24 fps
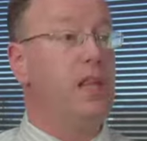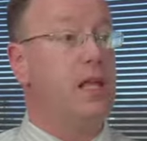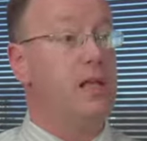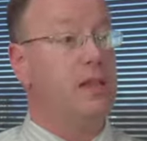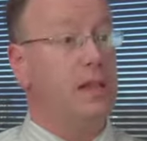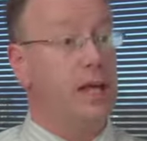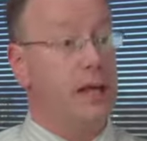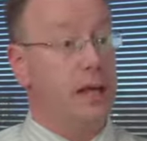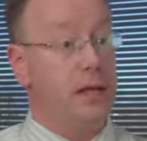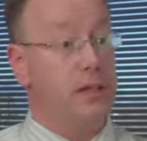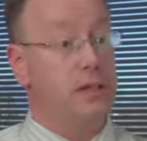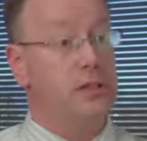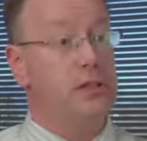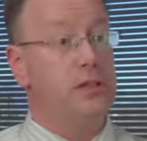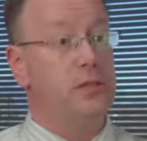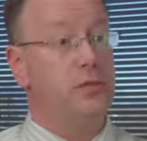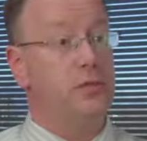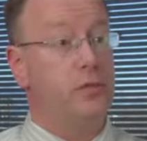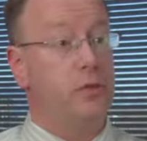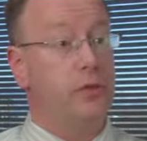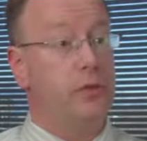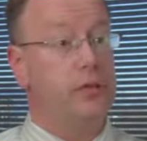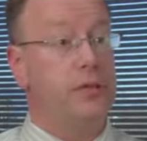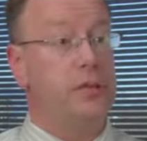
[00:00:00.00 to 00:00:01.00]
That is,
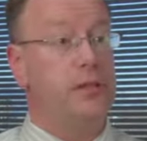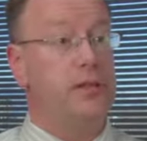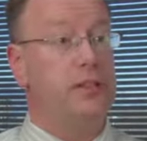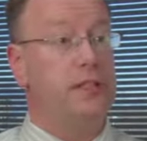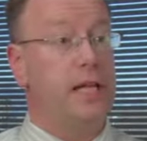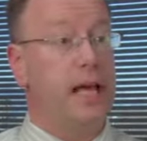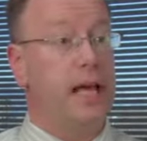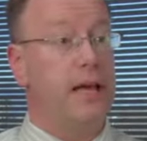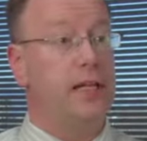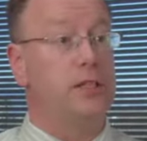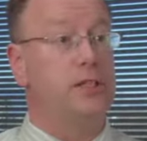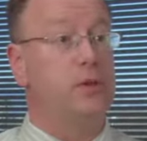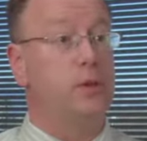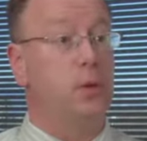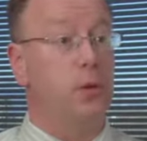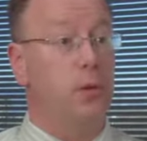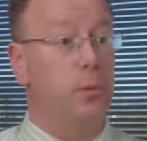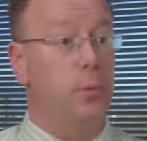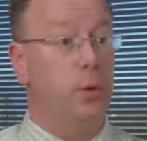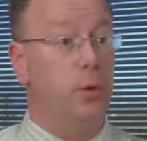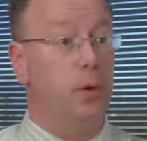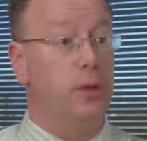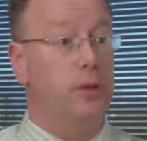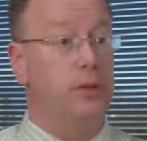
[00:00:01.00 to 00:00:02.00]
first in status or
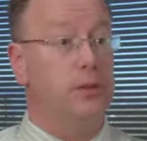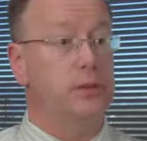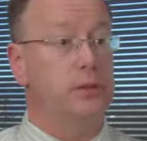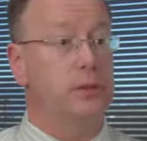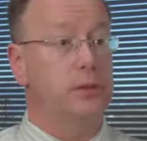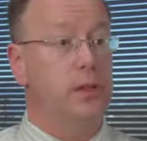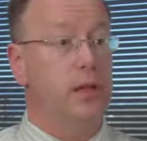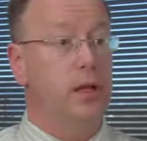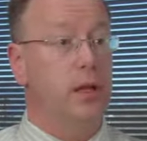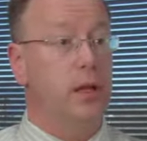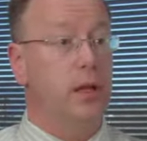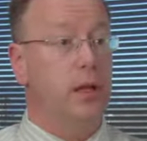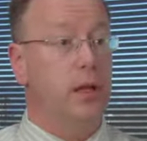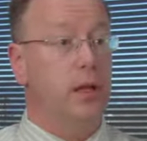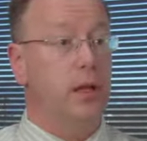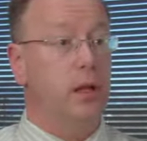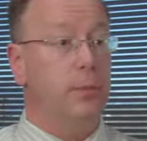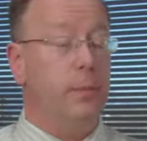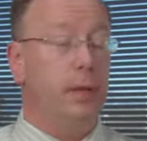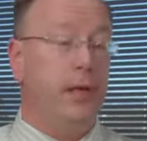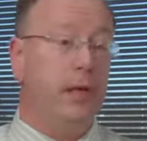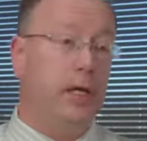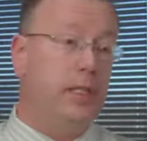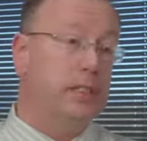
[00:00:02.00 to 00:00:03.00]
importance.
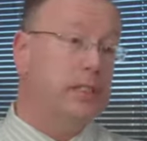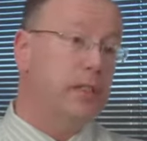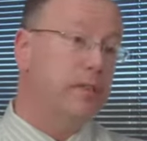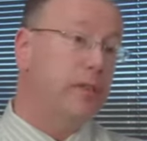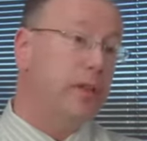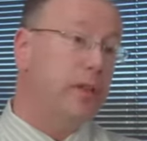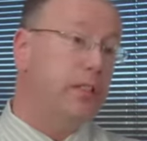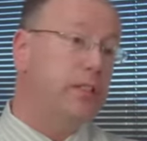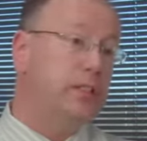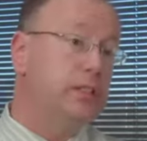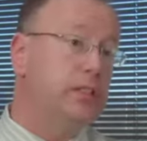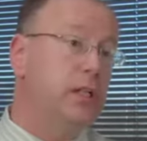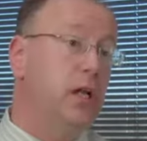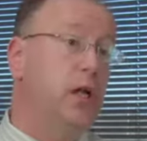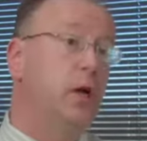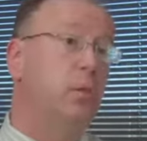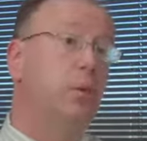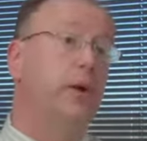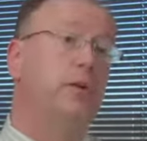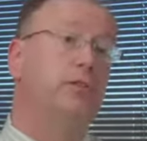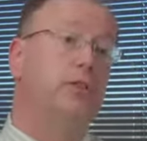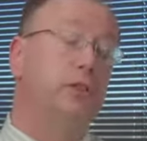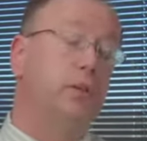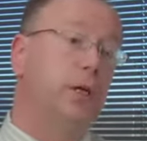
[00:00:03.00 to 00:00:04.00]
Because of this,
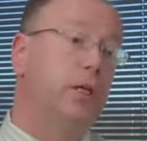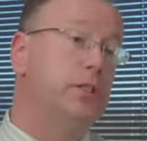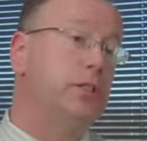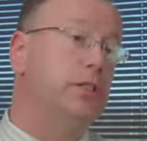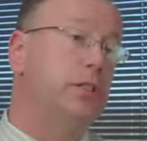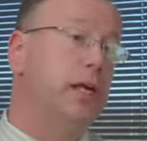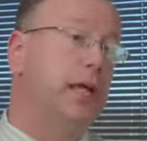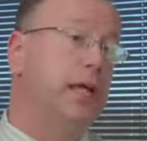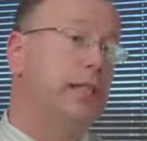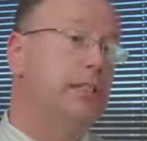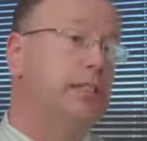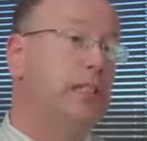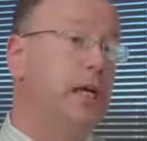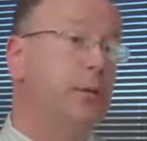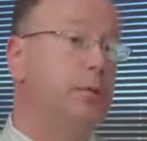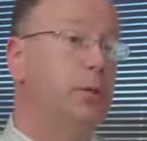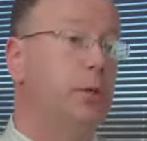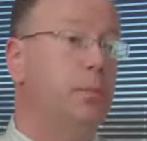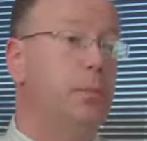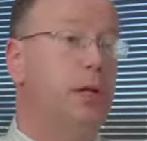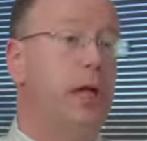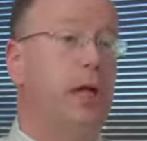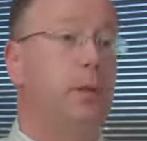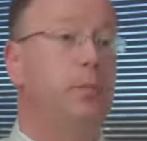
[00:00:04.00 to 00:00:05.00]
we have structured ASAP
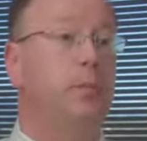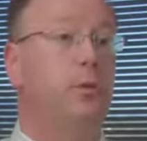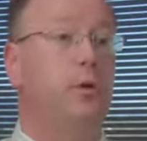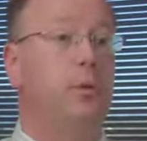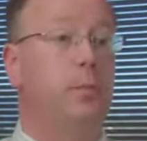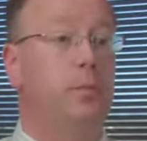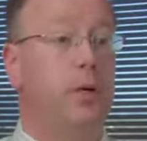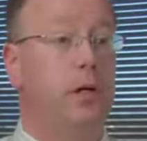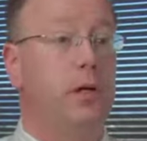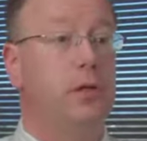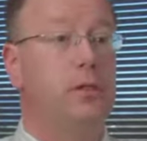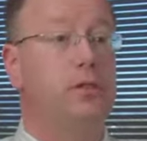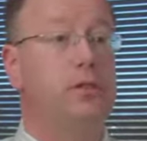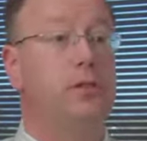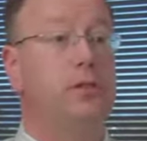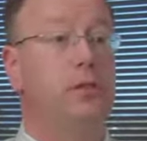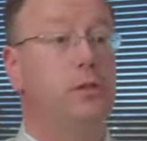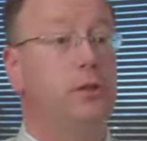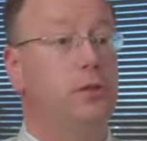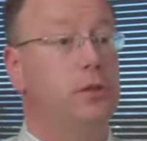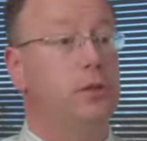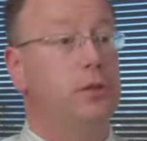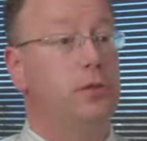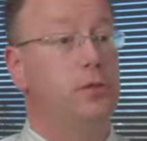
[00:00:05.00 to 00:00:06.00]
to be a premier
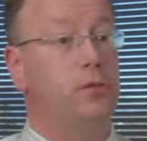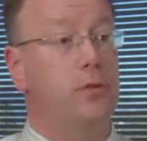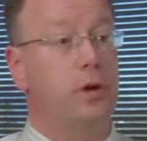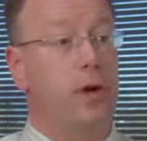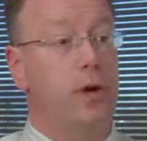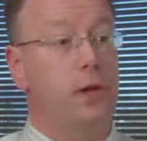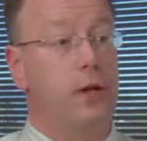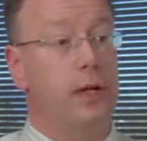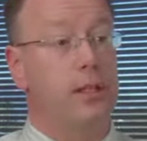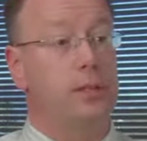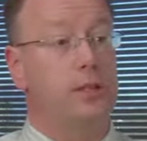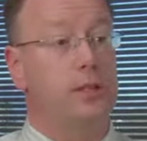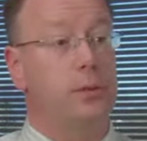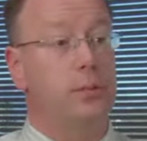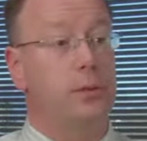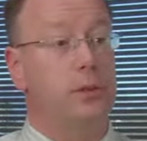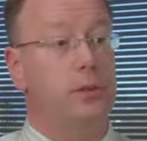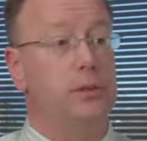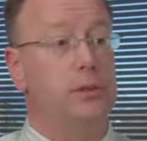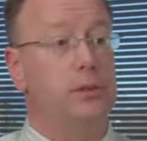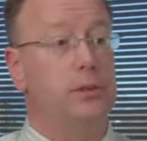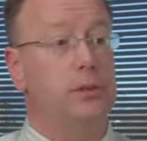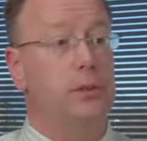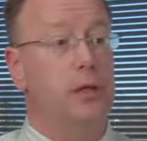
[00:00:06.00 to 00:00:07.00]
solution for our
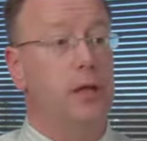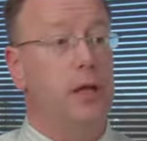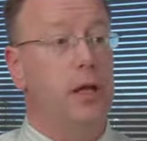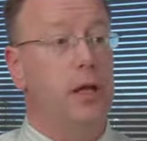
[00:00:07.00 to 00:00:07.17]
customers.